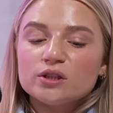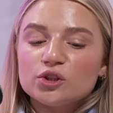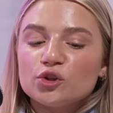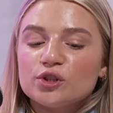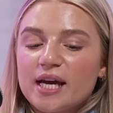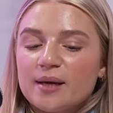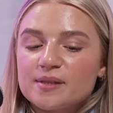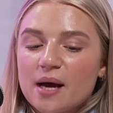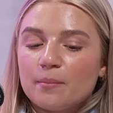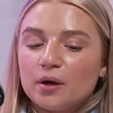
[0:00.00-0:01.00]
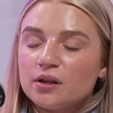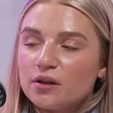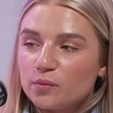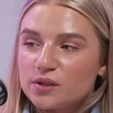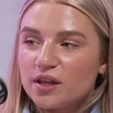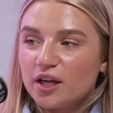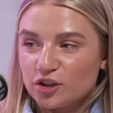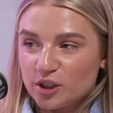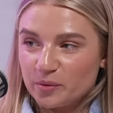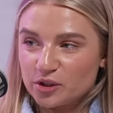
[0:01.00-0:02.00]
to two times a month was
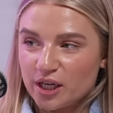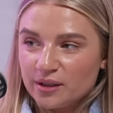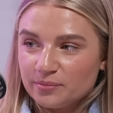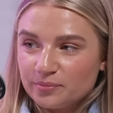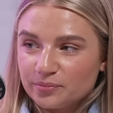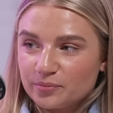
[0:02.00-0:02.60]
thirty percent,